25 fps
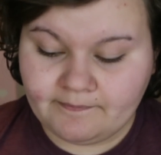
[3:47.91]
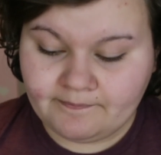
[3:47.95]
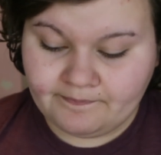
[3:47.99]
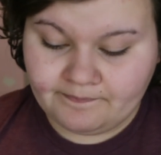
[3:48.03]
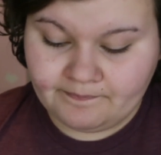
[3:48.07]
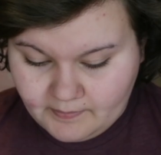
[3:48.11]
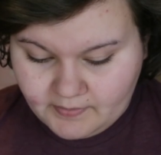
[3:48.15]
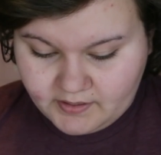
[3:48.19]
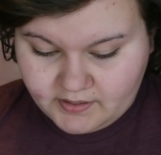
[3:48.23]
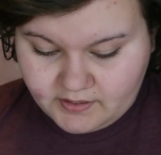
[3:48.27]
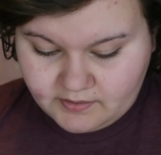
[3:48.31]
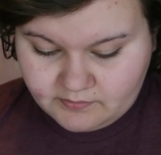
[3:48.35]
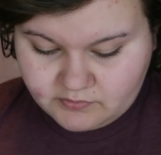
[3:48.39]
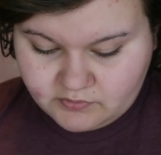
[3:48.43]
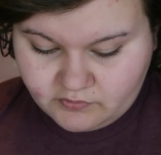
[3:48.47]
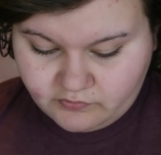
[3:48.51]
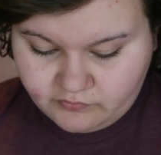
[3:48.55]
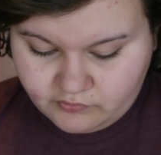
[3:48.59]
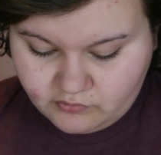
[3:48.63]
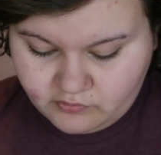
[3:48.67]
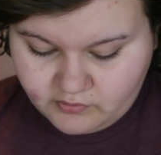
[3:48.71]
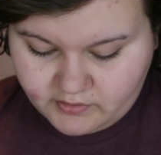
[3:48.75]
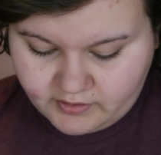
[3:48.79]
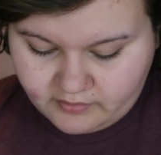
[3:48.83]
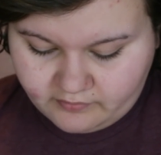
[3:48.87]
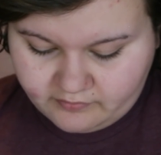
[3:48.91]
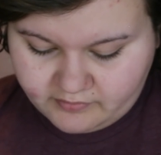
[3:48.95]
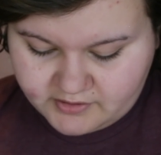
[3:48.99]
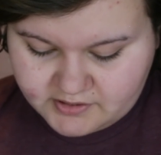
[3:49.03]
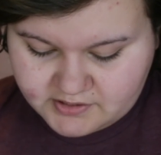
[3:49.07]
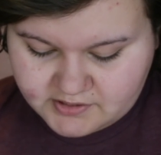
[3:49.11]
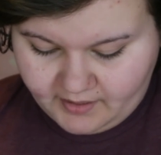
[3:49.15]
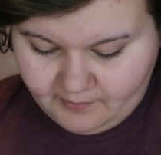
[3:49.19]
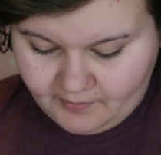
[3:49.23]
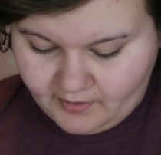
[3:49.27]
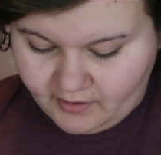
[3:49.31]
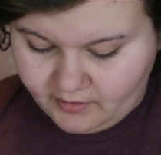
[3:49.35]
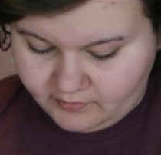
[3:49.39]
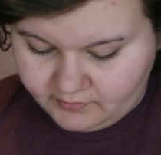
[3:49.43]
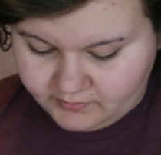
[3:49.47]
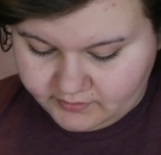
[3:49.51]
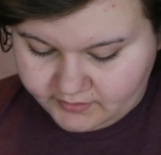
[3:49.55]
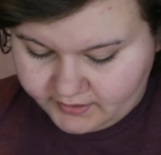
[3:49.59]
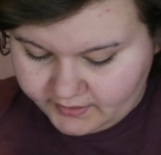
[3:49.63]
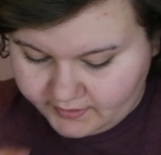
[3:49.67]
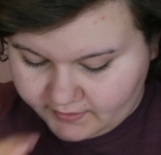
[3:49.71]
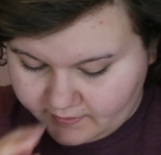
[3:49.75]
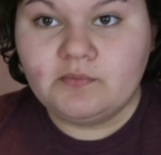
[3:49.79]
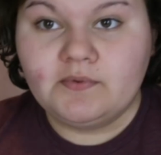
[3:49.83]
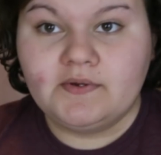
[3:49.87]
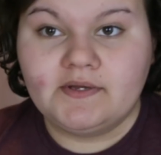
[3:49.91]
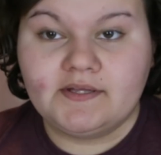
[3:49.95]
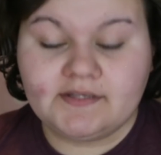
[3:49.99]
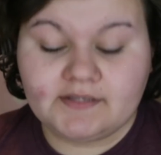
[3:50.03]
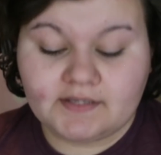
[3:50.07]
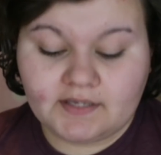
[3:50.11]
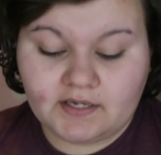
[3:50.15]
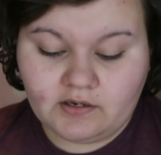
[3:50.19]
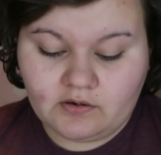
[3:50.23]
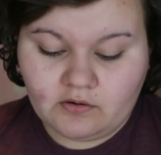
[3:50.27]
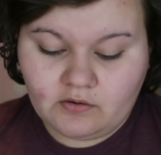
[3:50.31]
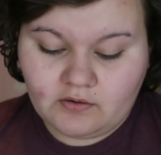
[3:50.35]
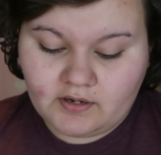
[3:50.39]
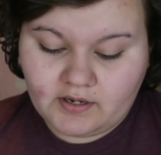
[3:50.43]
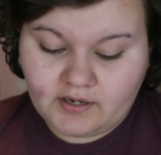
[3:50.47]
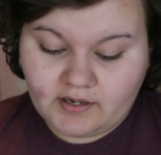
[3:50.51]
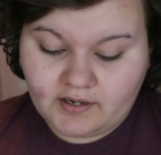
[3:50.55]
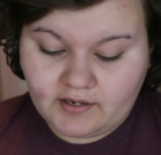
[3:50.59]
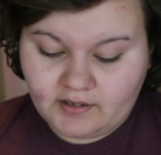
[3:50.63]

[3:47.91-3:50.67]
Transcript: medium to full coverage. Came out like weeks ago.